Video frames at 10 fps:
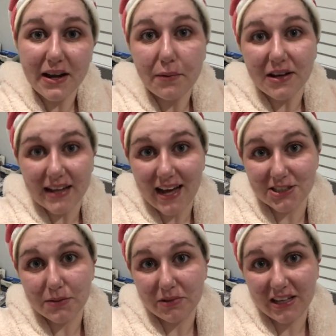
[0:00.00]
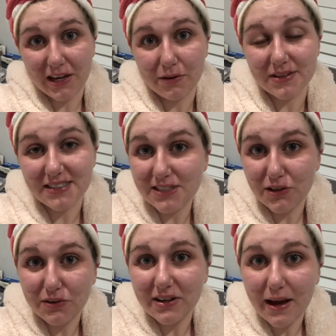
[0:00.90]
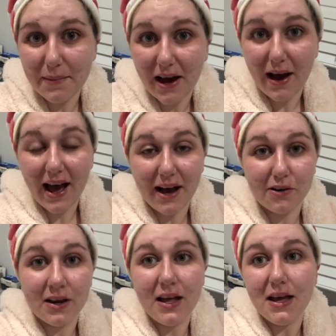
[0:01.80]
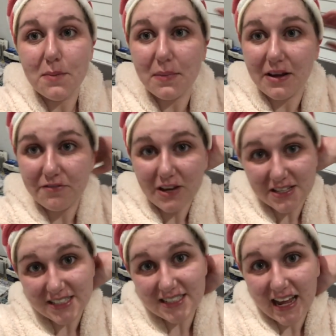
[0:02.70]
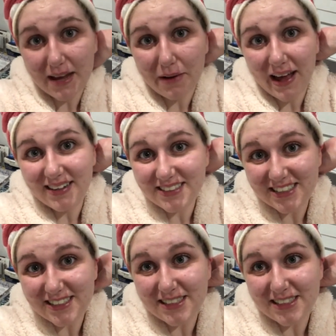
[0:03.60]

But I will catch up with you soon about how my first day went.